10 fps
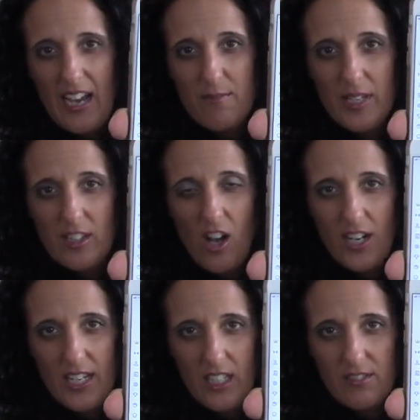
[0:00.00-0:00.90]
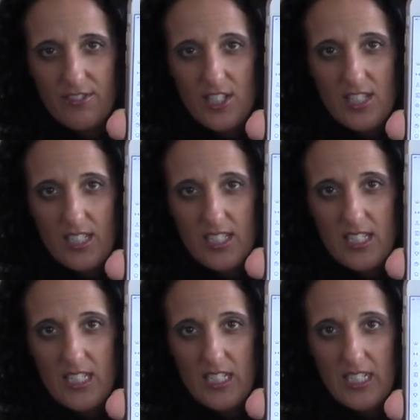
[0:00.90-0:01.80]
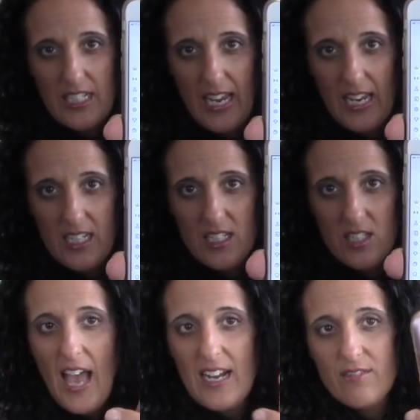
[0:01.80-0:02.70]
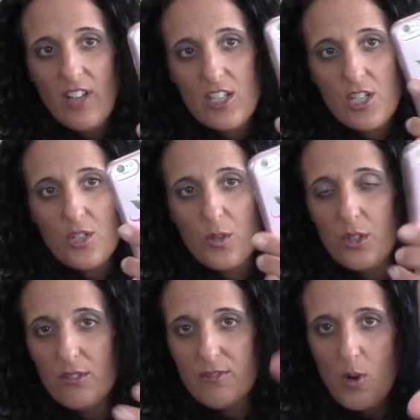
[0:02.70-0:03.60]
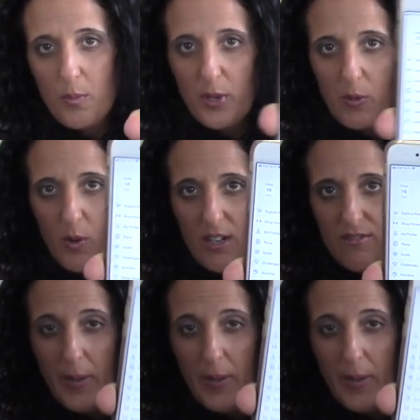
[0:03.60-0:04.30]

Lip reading: I've been logging in for 16 days and I've lost a total of 4.1